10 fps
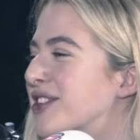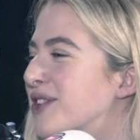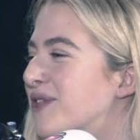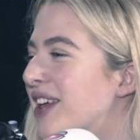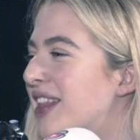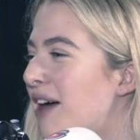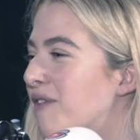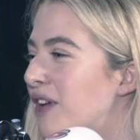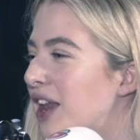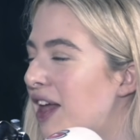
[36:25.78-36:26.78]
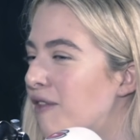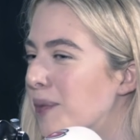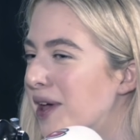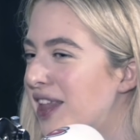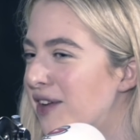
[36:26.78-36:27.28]
and you feel like they have, feel like they have a
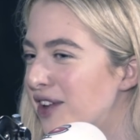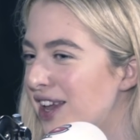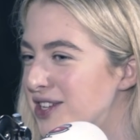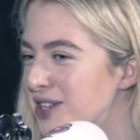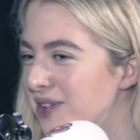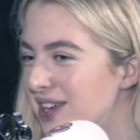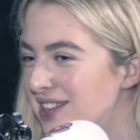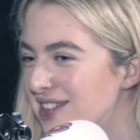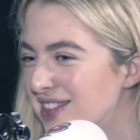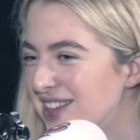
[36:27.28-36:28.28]
birthday every like 2 weeks.